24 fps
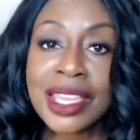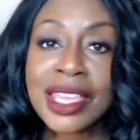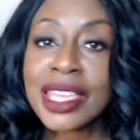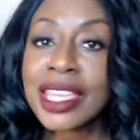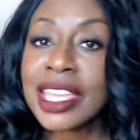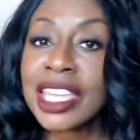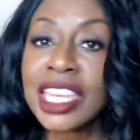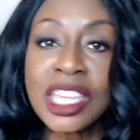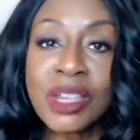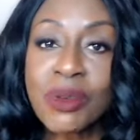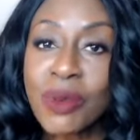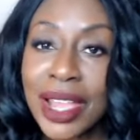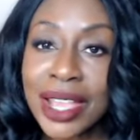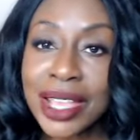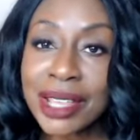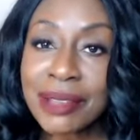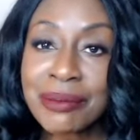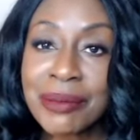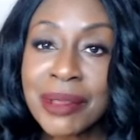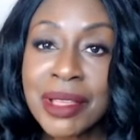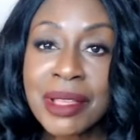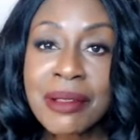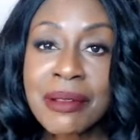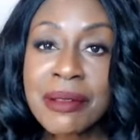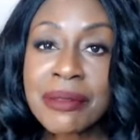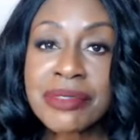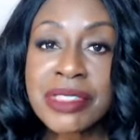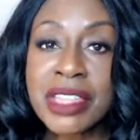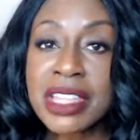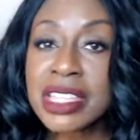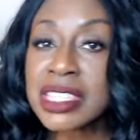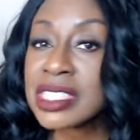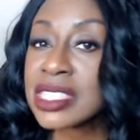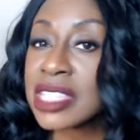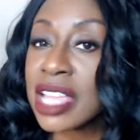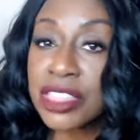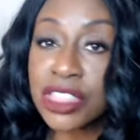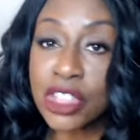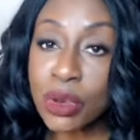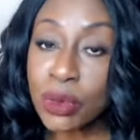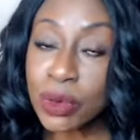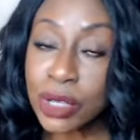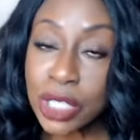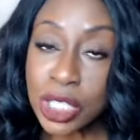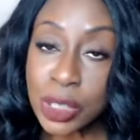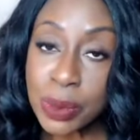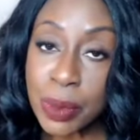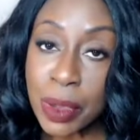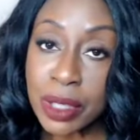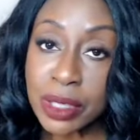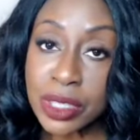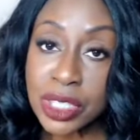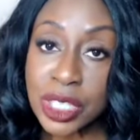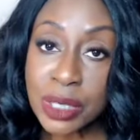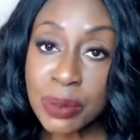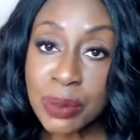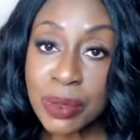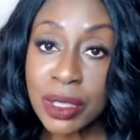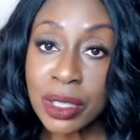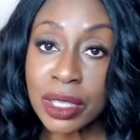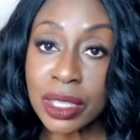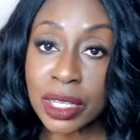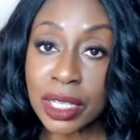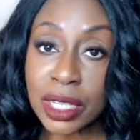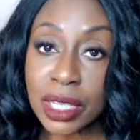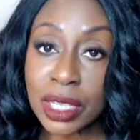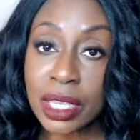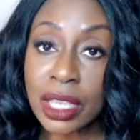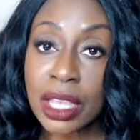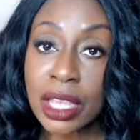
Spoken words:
Anyway, that's not their responsibility.